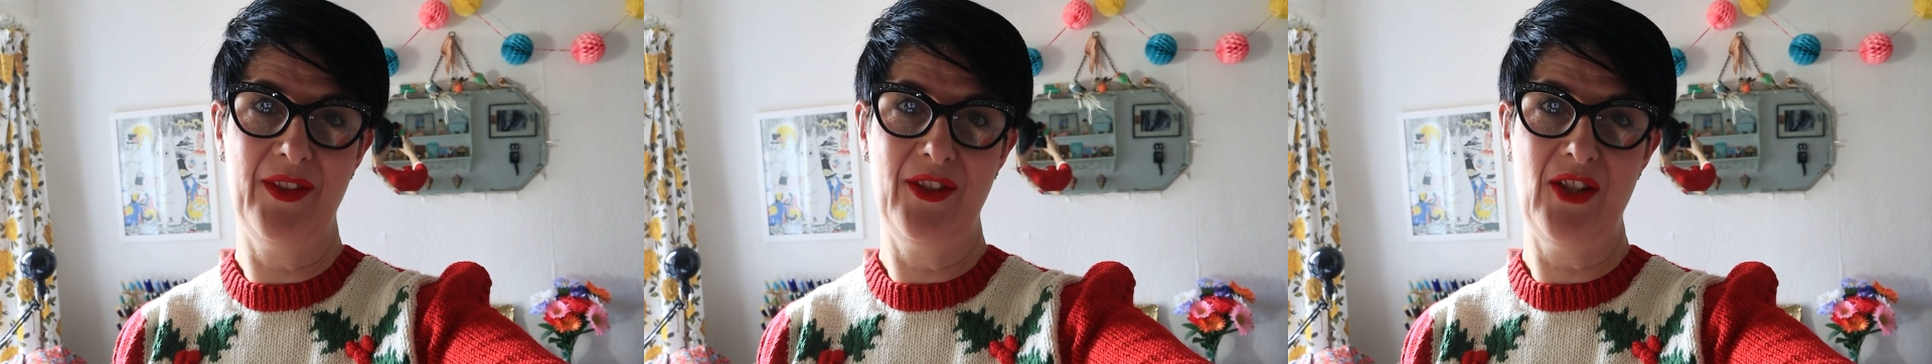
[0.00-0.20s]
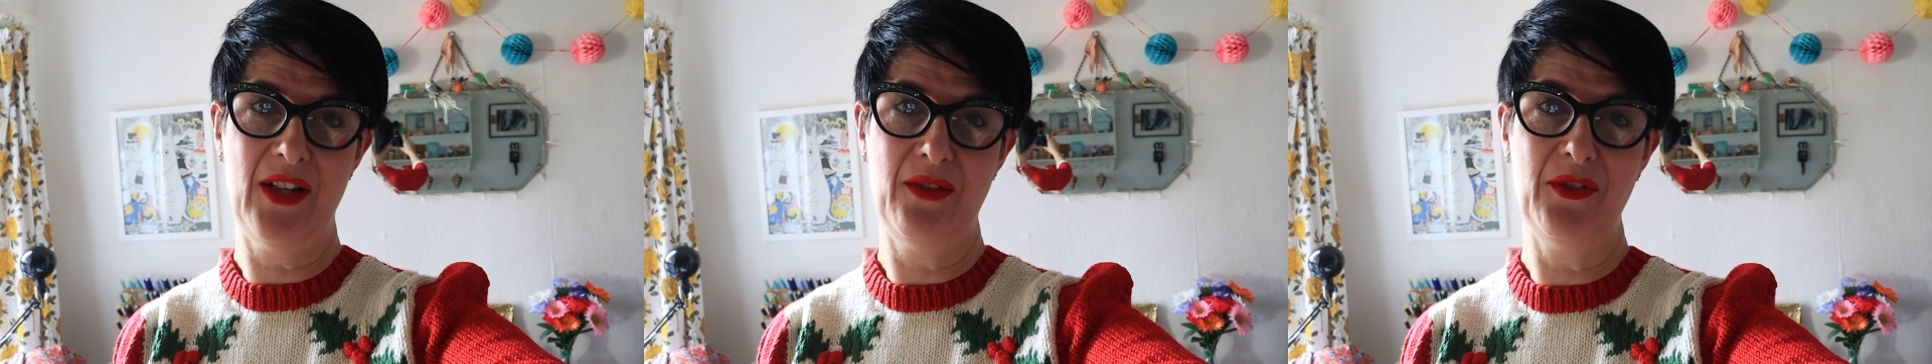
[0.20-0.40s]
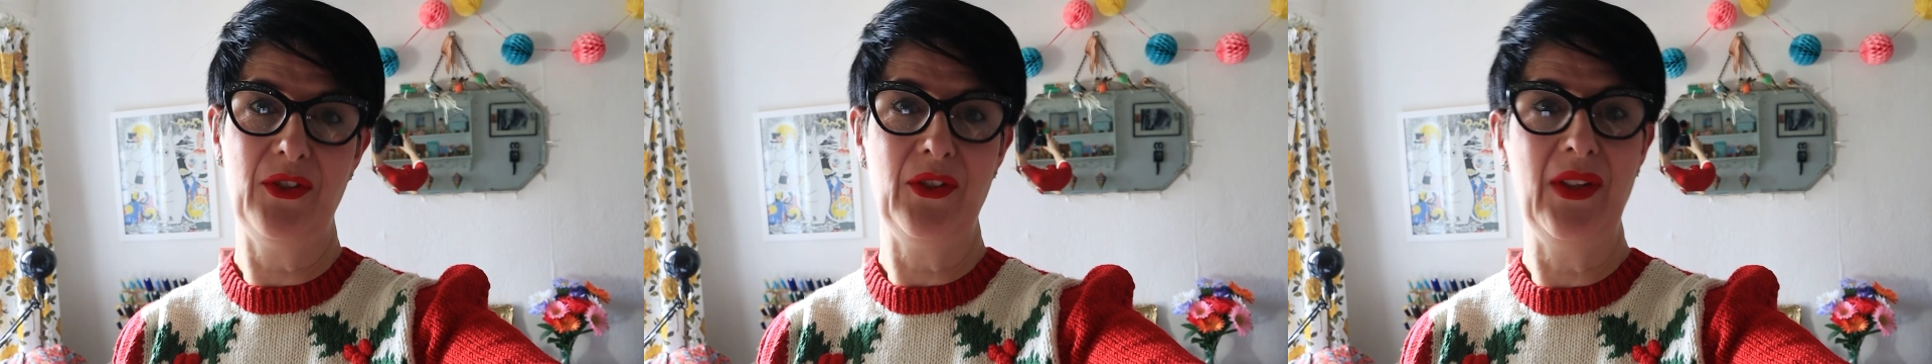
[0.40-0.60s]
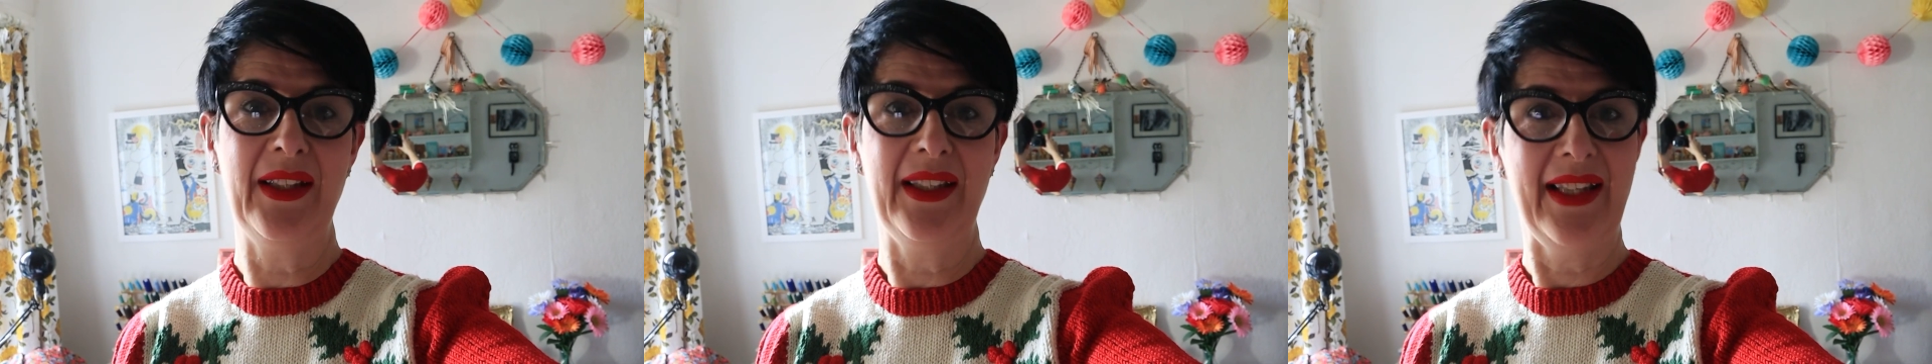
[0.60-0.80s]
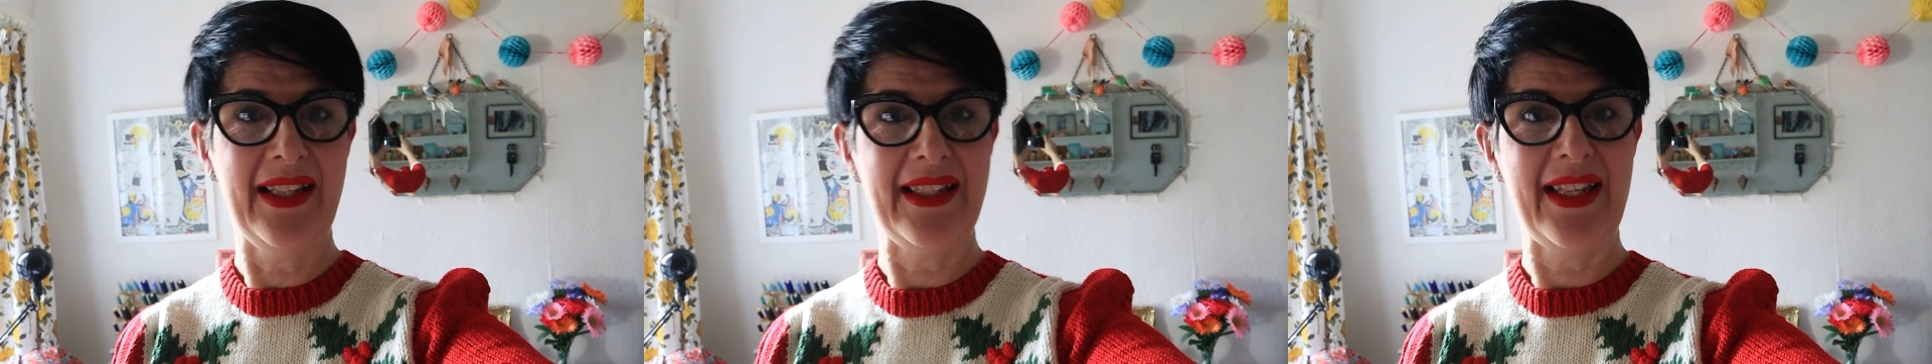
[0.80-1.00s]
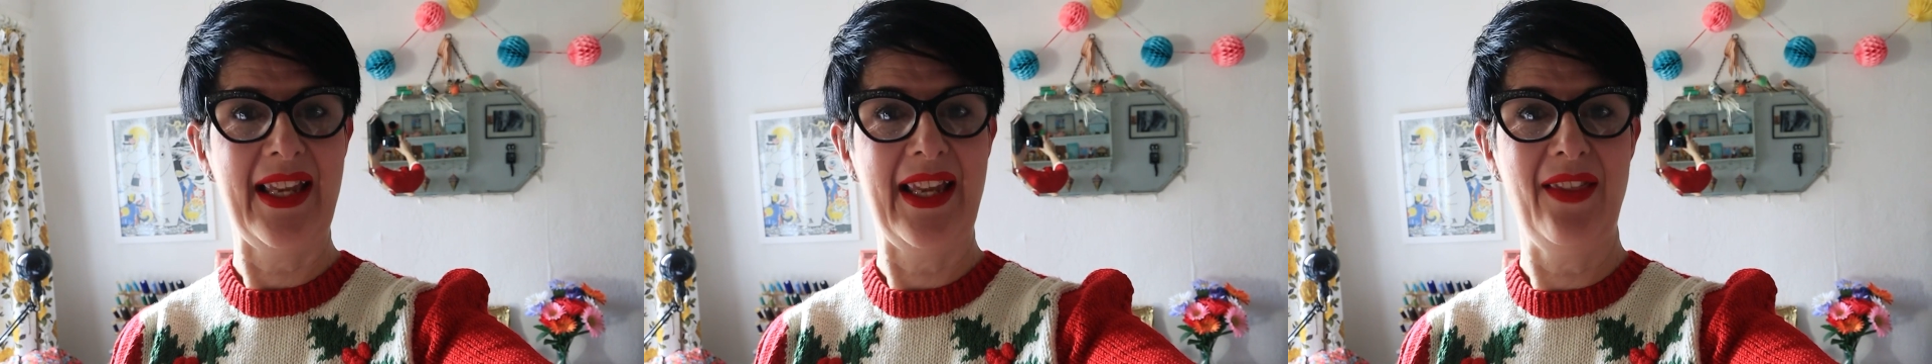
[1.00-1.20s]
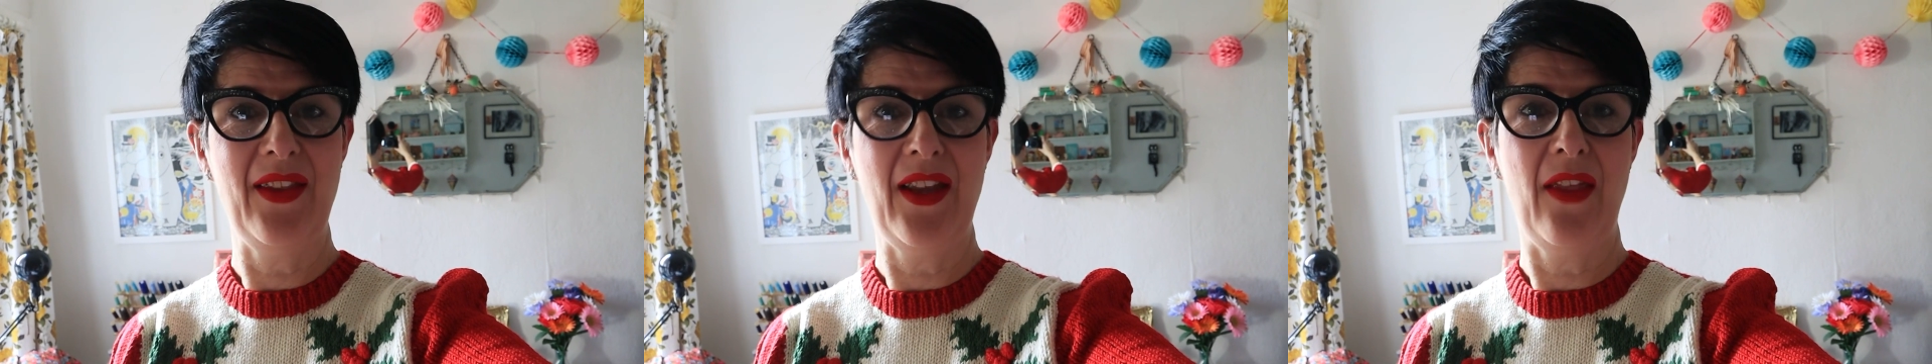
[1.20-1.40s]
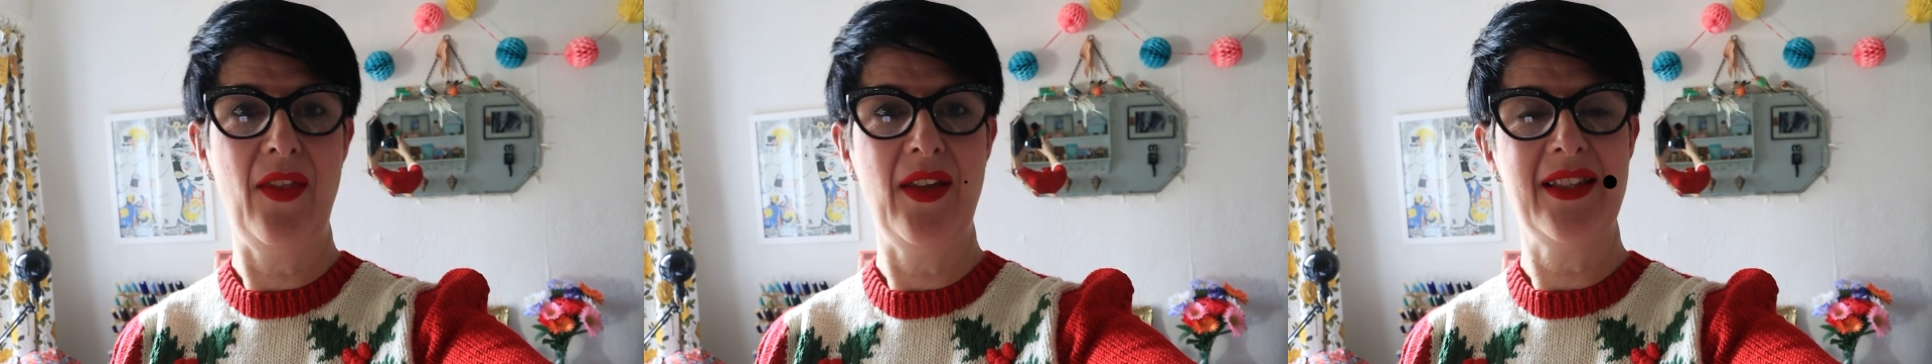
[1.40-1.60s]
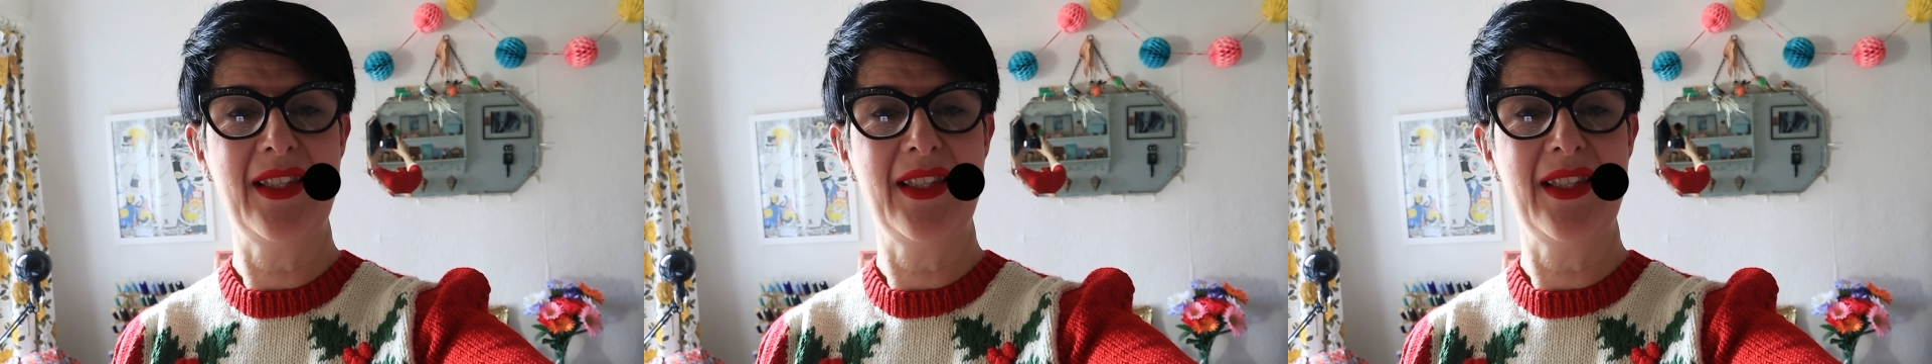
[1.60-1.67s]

general, get in the